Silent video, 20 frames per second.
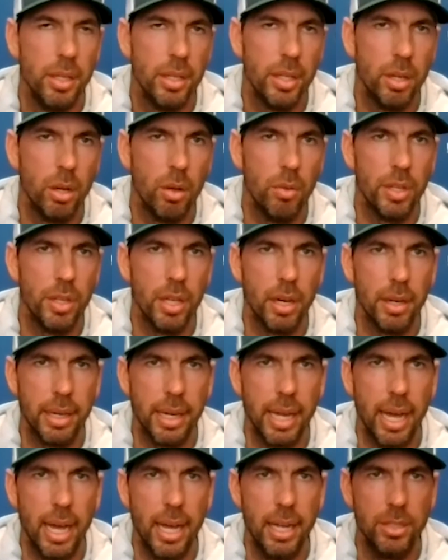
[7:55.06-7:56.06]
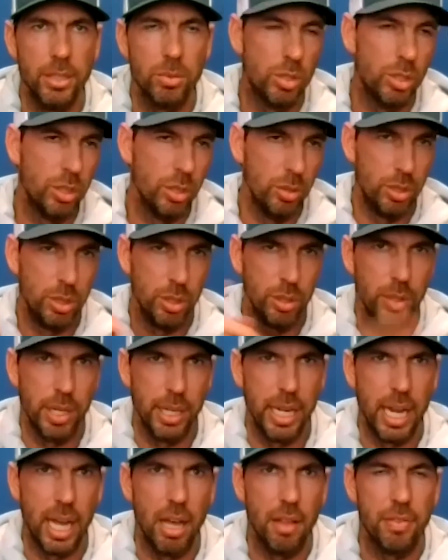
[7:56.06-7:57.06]
you know, the young guys with Juju
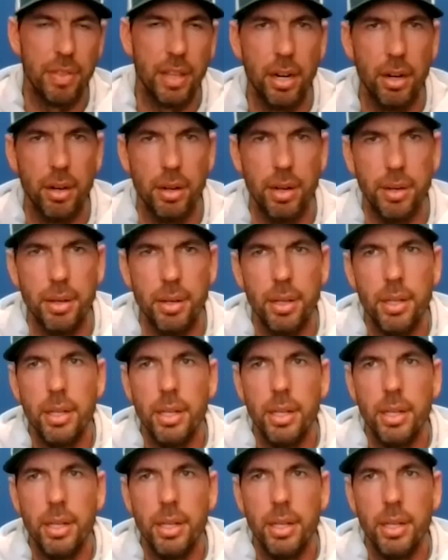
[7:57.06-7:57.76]
getting out there and,